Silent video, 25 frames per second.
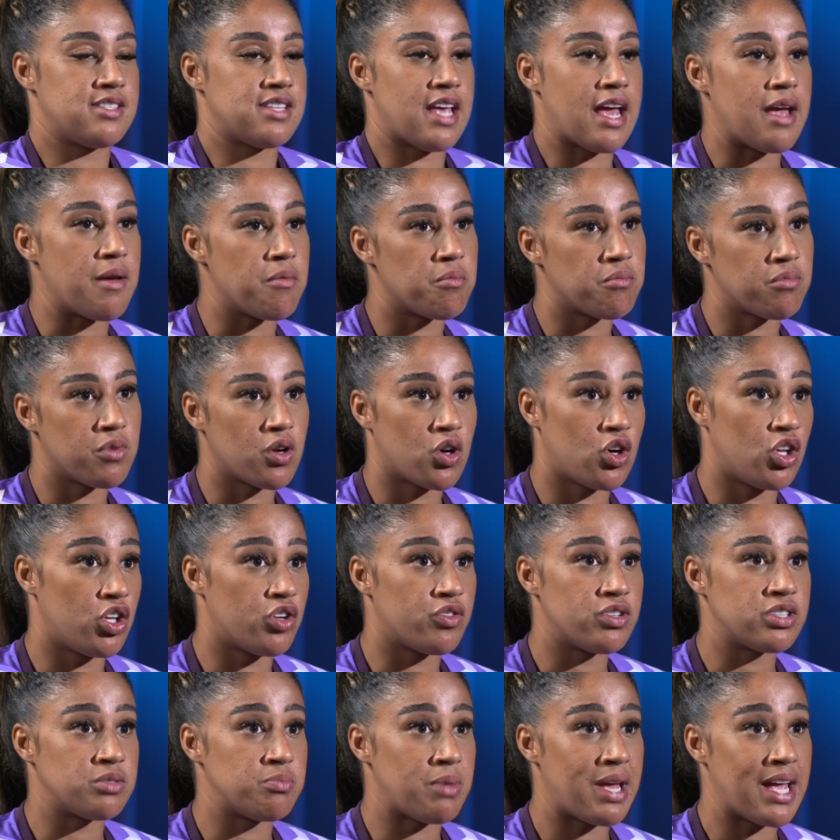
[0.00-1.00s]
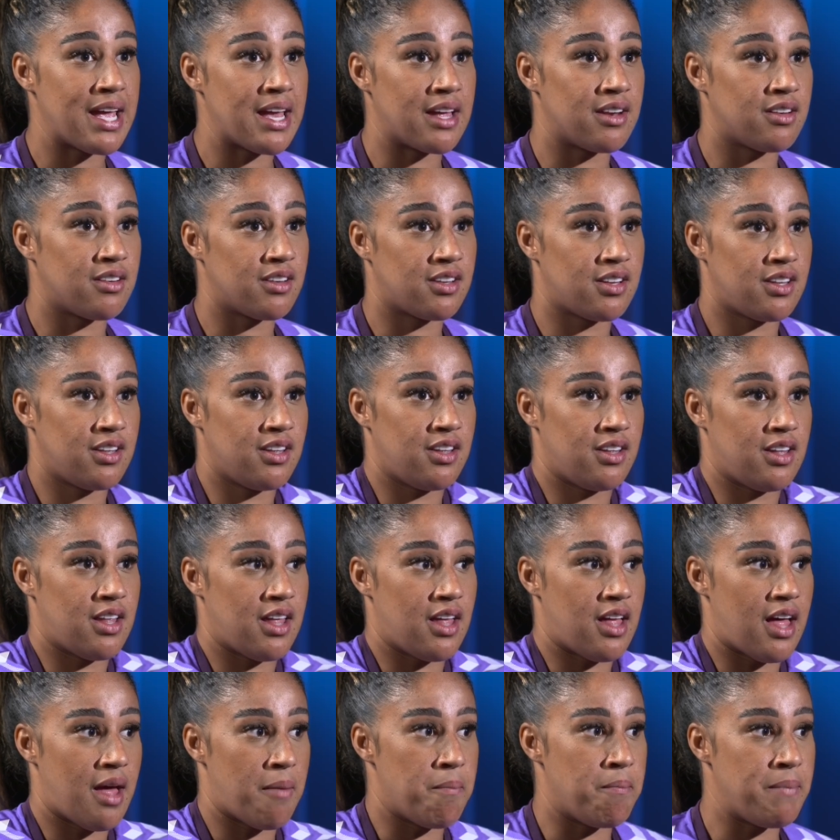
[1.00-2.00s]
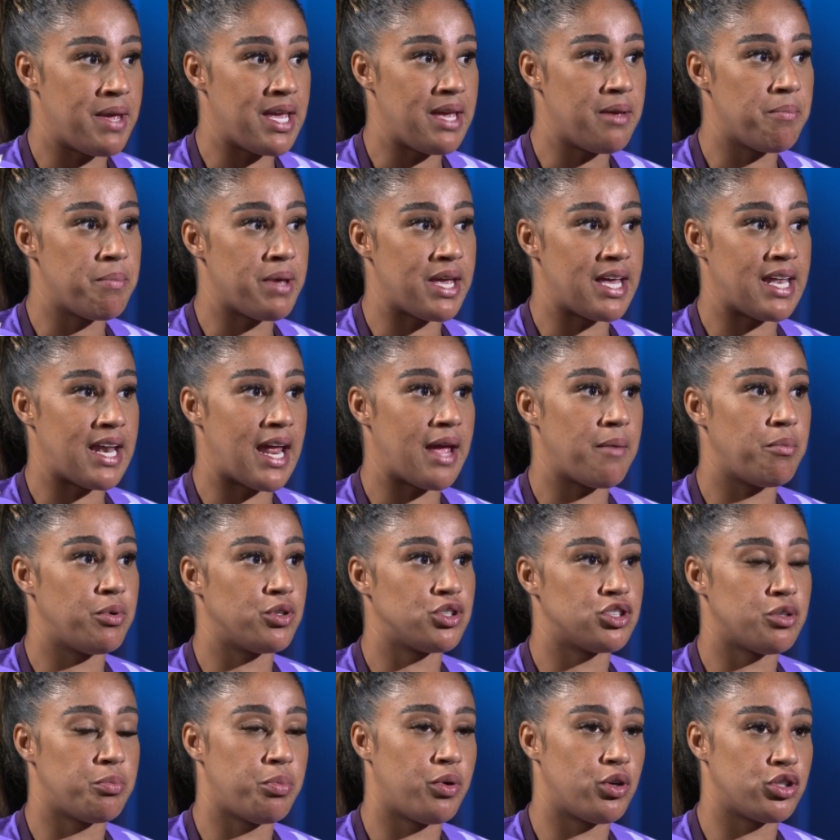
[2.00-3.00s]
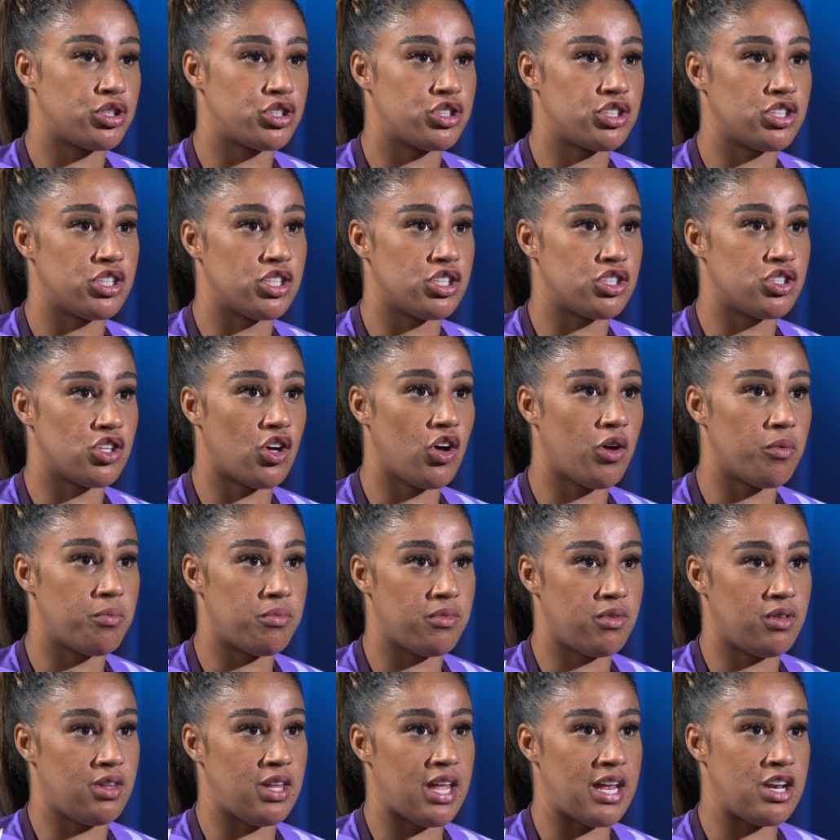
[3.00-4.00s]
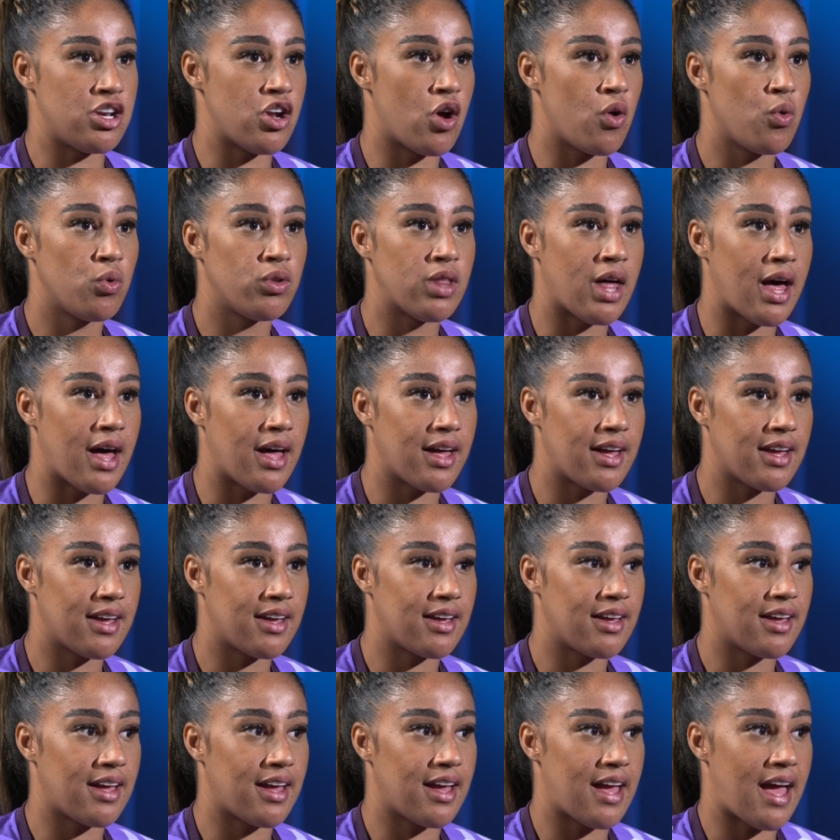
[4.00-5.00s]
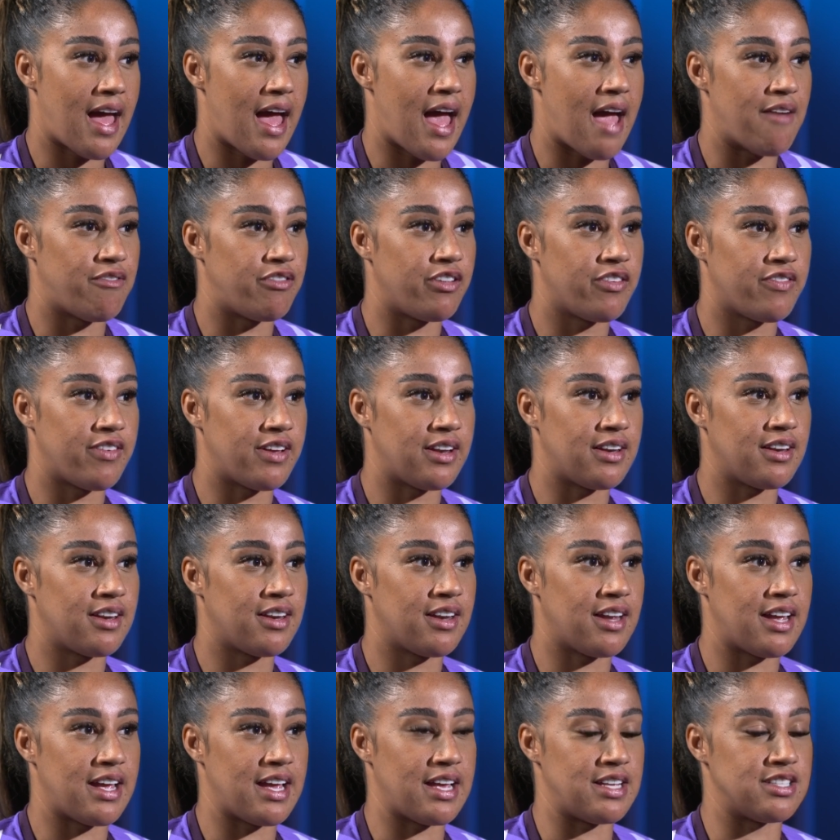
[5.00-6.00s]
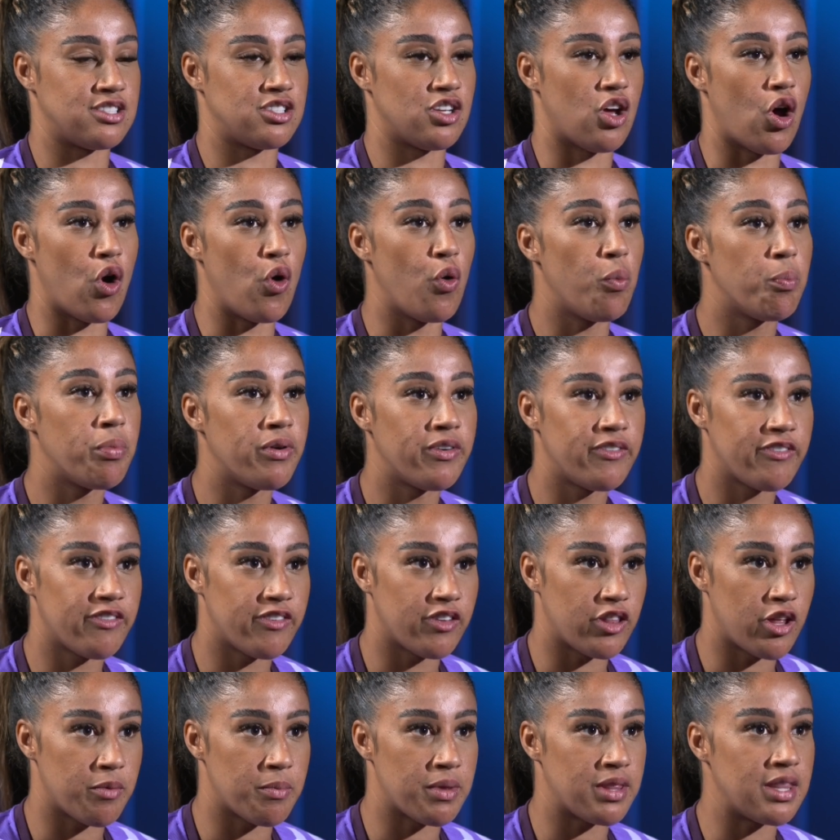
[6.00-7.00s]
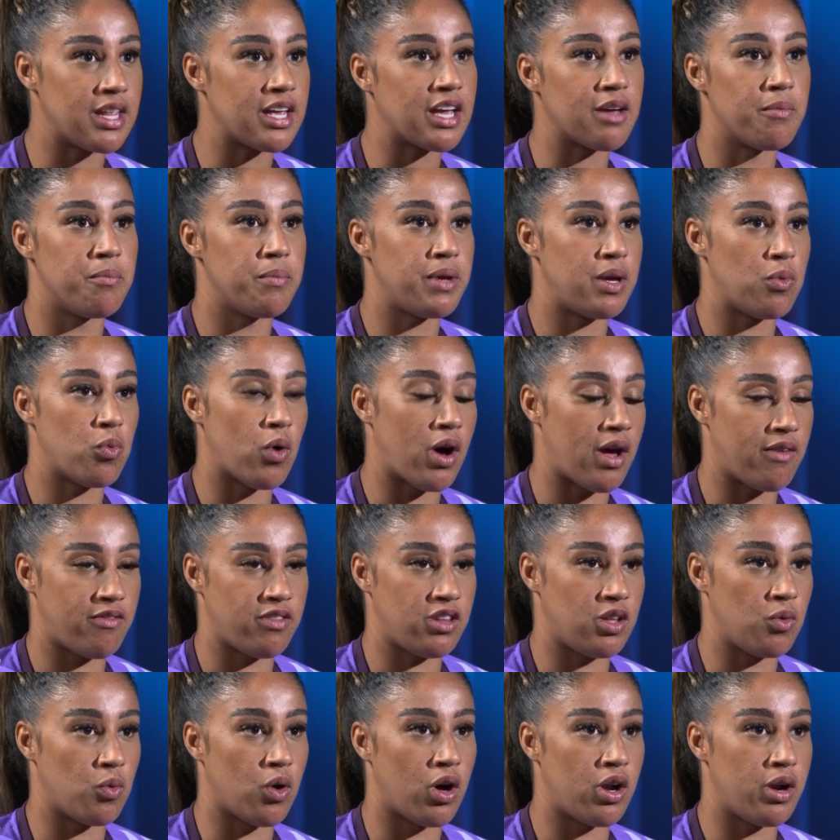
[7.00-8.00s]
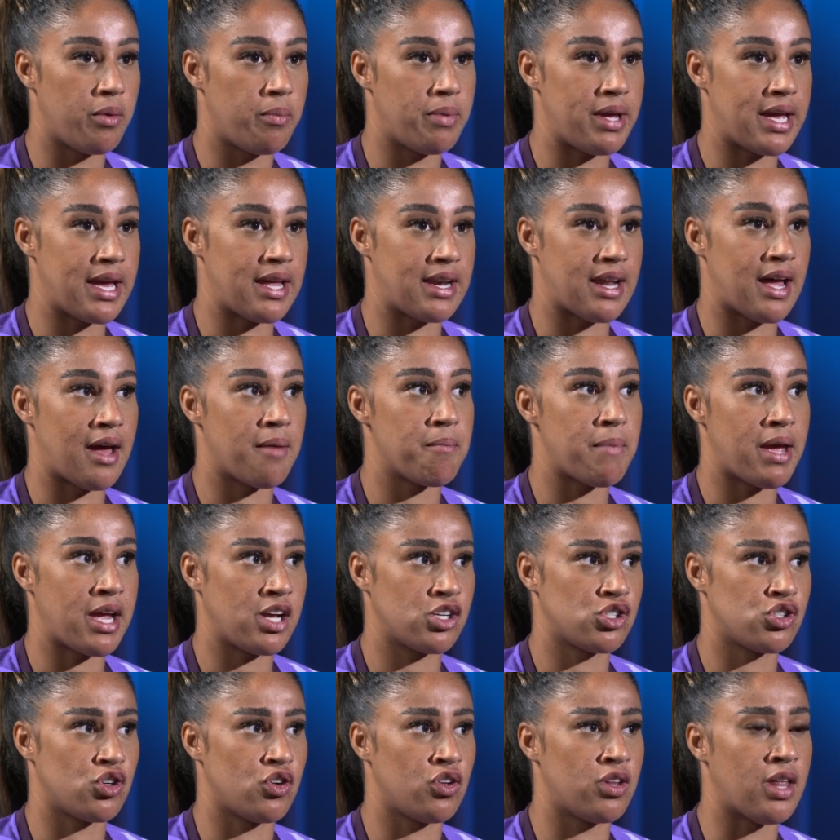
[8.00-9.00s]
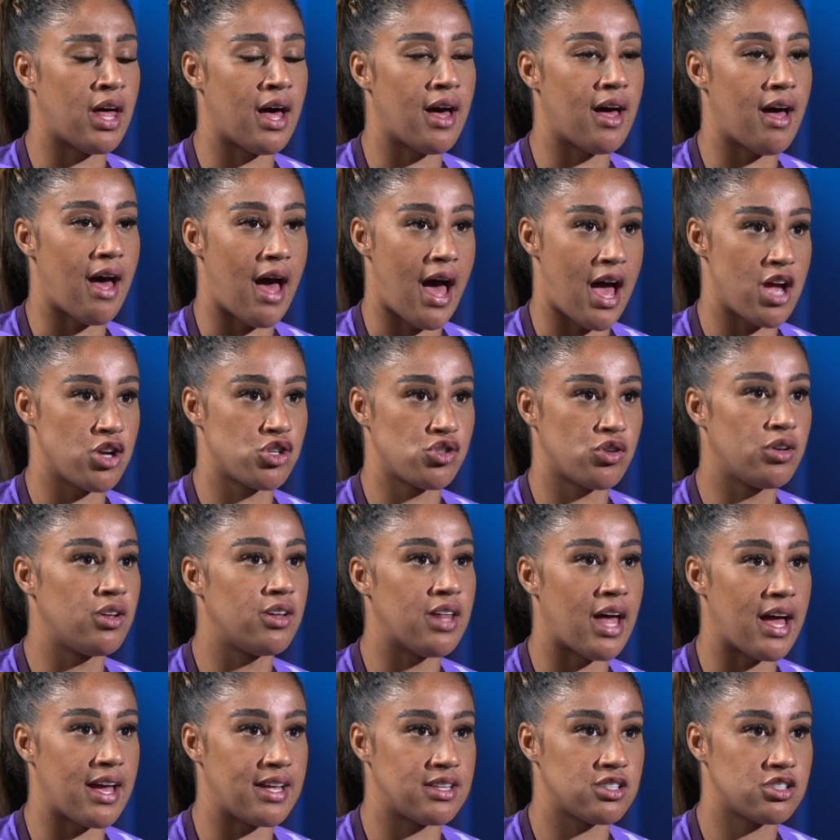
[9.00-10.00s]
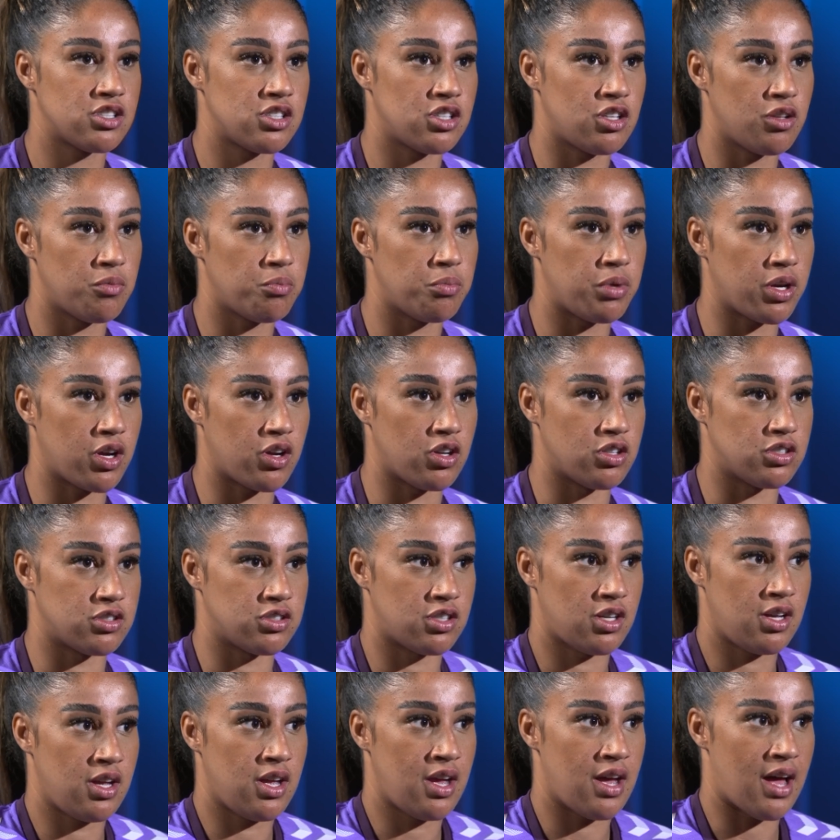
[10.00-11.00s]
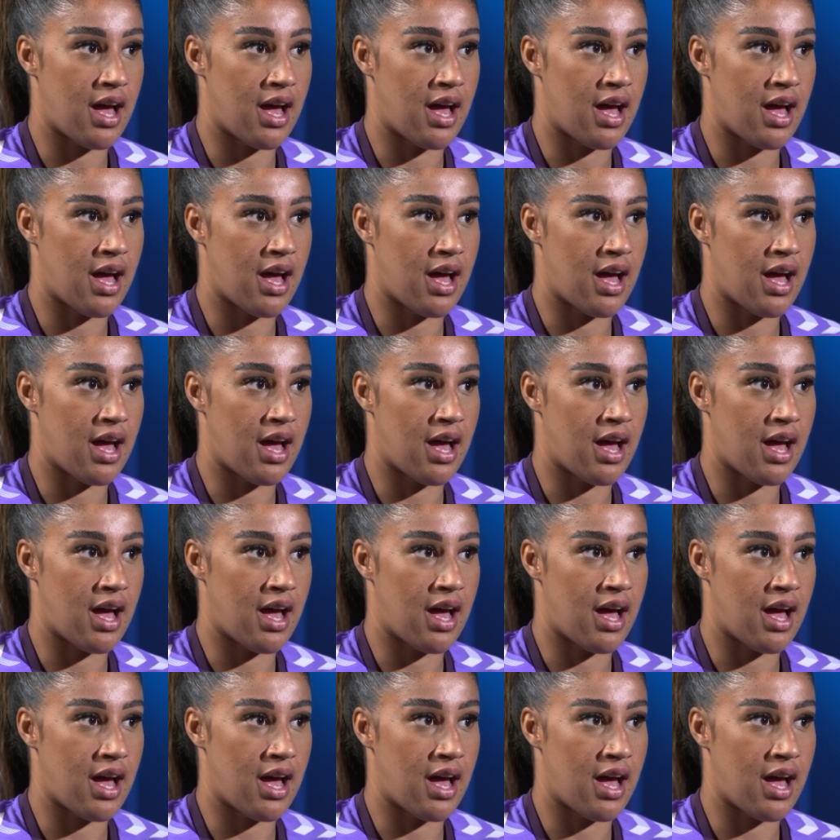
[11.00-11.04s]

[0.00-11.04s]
the same colour as me, and me being able to push to the top, they know that everything is open for them and they can be whatever they want to be, and I make sure that I drill that into them because